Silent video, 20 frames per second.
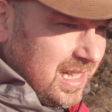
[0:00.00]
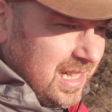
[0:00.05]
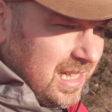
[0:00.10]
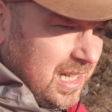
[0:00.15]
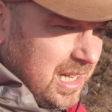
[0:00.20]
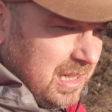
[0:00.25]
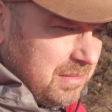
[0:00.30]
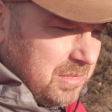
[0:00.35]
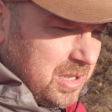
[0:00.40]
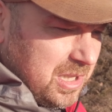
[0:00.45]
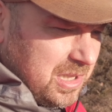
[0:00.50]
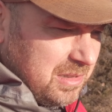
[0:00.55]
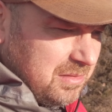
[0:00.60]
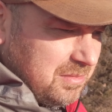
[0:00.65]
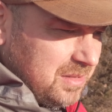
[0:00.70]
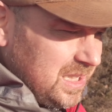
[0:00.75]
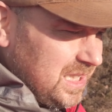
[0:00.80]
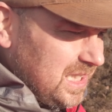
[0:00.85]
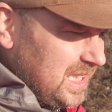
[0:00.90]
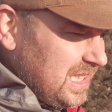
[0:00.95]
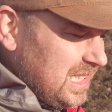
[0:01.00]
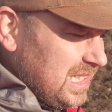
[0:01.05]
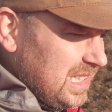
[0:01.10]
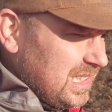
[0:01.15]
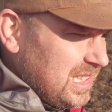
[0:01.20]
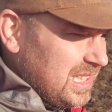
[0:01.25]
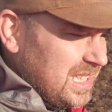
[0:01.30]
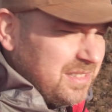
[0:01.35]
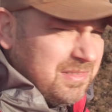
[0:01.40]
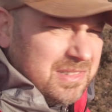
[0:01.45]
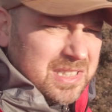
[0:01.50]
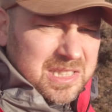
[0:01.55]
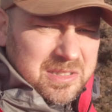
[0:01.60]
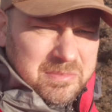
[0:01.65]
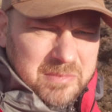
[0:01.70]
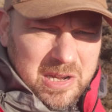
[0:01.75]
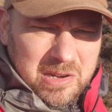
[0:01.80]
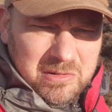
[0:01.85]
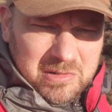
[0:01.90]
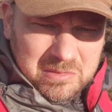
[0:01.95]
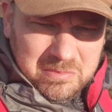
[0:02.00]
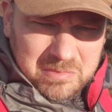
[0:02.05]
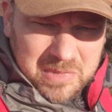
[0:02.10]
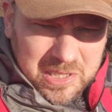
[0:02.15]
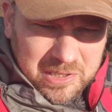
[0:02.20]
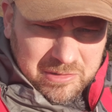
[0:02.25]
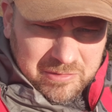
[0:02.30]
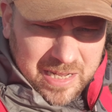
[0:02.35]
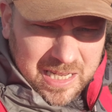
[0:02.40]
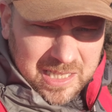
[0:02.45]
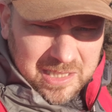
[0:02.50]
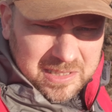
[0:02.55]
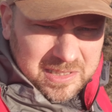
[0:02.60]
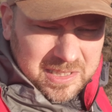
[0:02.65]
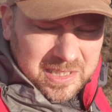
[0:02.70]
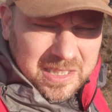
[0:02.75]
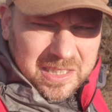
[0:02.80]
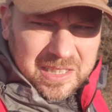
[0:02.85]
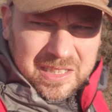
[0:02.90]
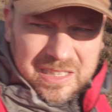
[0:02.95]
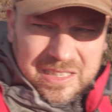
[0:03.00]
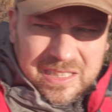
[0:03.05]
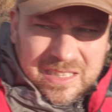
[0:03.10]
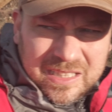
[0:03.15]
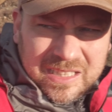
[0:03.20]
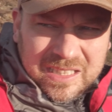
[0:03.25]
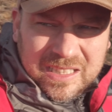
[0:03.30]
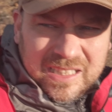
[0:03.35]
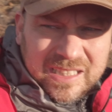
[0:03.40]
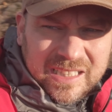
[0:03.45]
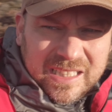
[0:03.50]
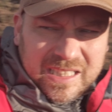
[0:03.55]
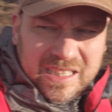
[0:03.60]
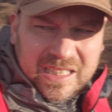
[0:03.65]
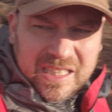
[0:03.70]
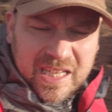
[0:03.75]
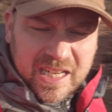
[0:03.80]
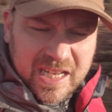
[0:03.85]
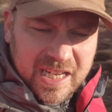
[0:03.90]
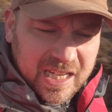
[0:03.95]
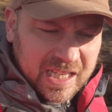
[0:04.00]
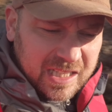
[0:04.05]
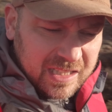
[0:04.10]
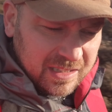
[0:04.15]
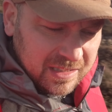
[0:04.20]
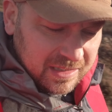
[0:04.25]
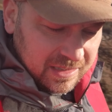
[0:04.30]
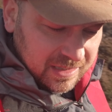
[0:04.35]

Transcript: and you can kind of smell the minerality in the air,